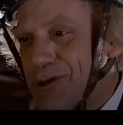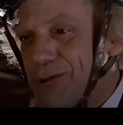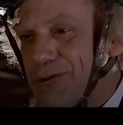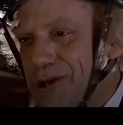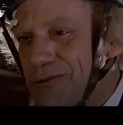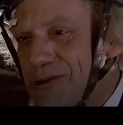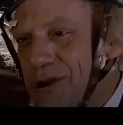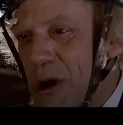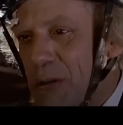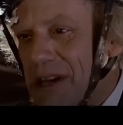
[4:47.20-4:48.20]
Do you
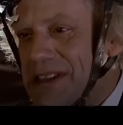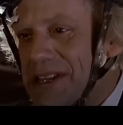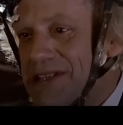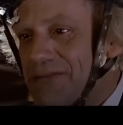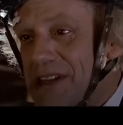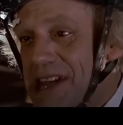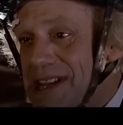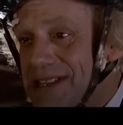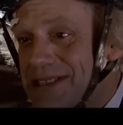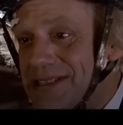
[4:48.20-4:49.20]
know what this
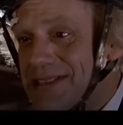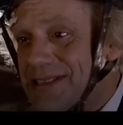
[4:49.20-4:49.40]
means?